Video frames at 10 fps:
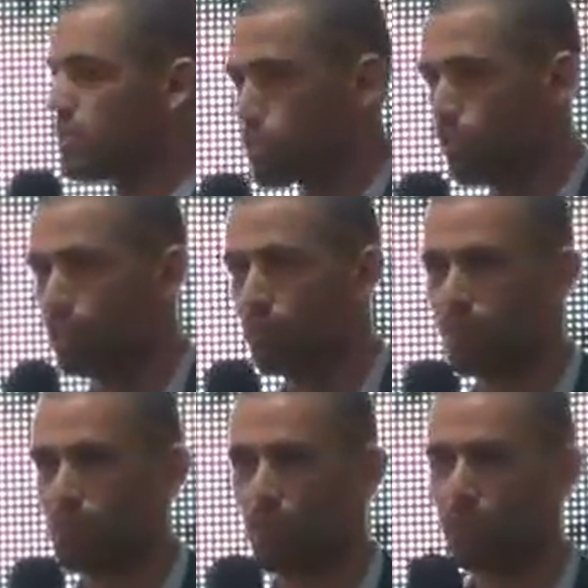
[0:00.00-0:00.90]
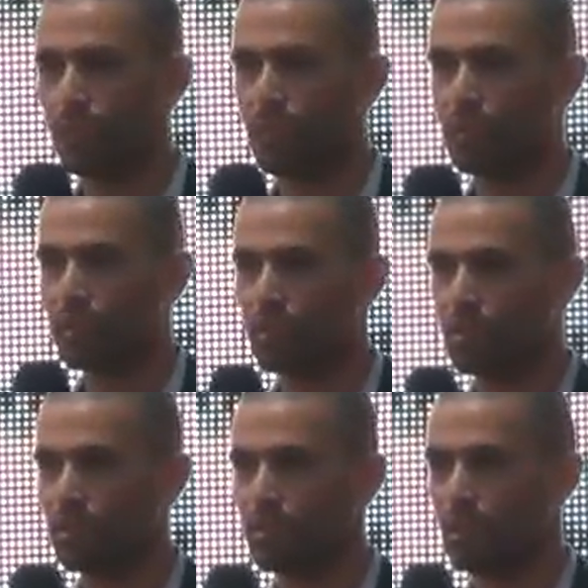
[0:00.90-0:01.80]
someone wants to help me?
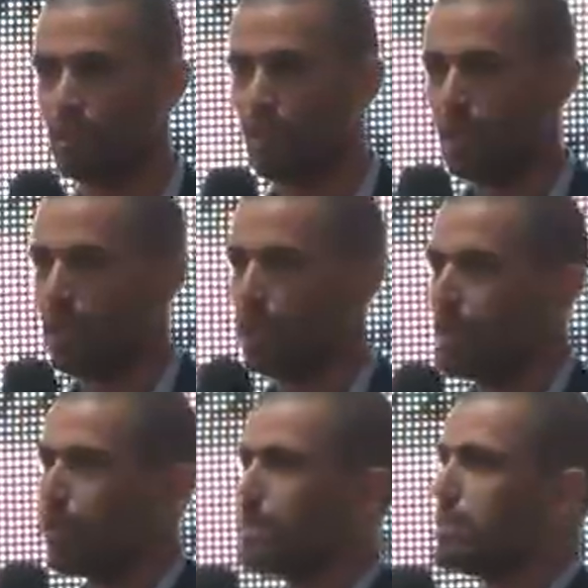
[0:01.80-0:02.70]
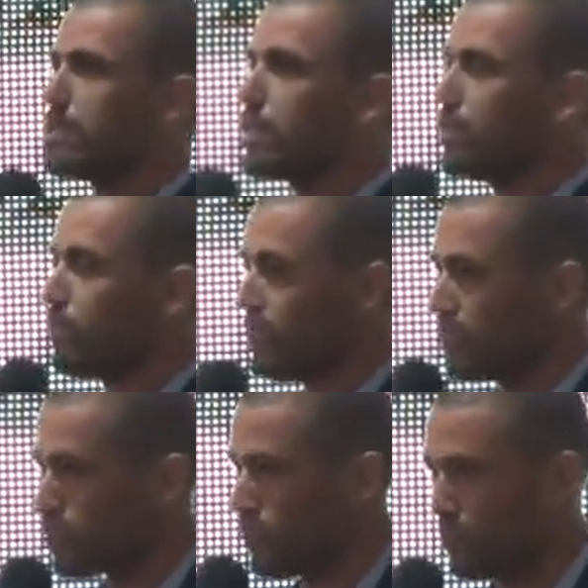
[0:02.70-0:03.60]
is the
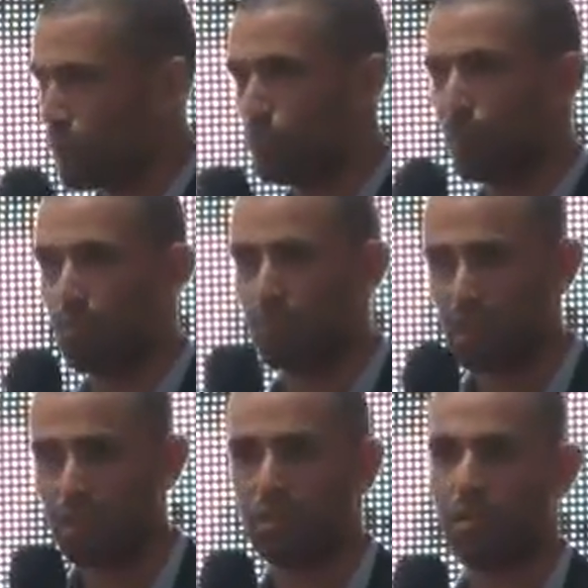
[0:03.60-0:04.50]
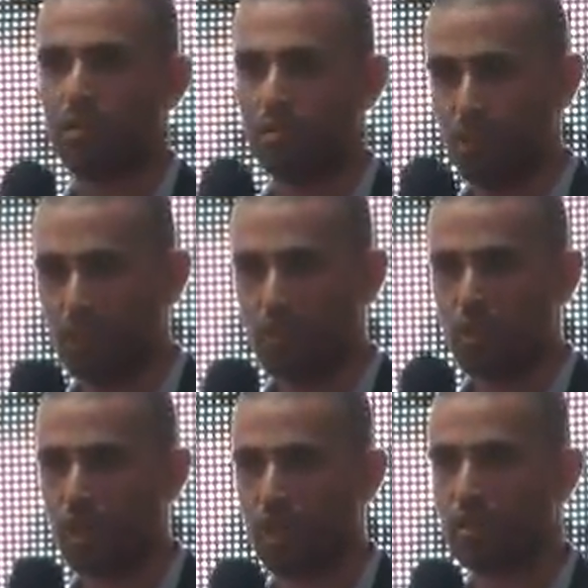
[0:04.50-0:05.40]
competition between the big, big
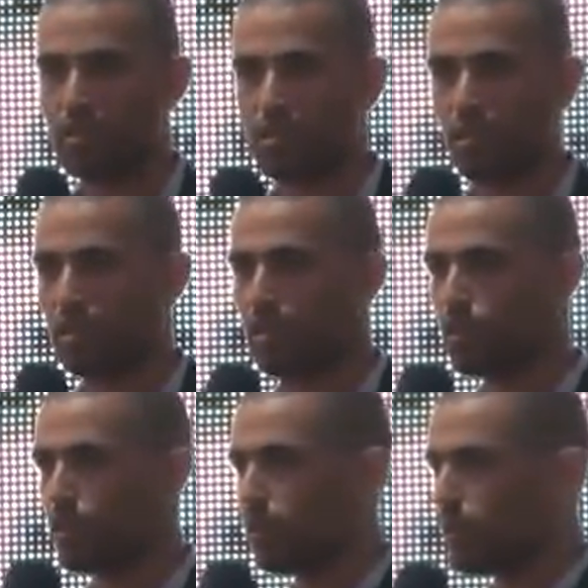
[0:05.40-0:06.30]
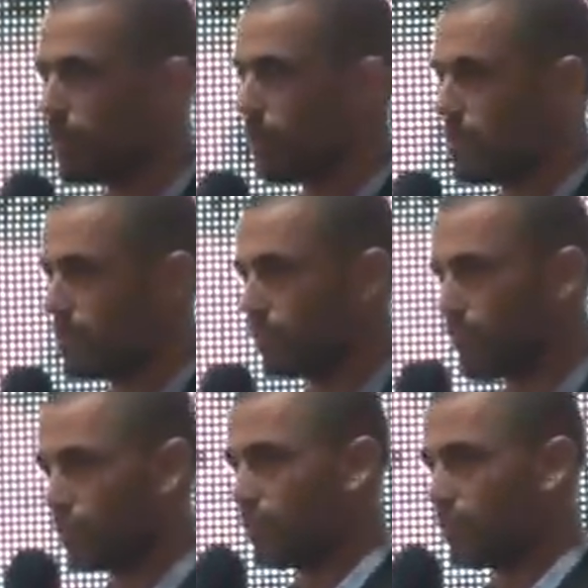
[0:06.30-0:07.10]
giants that are looking the early, for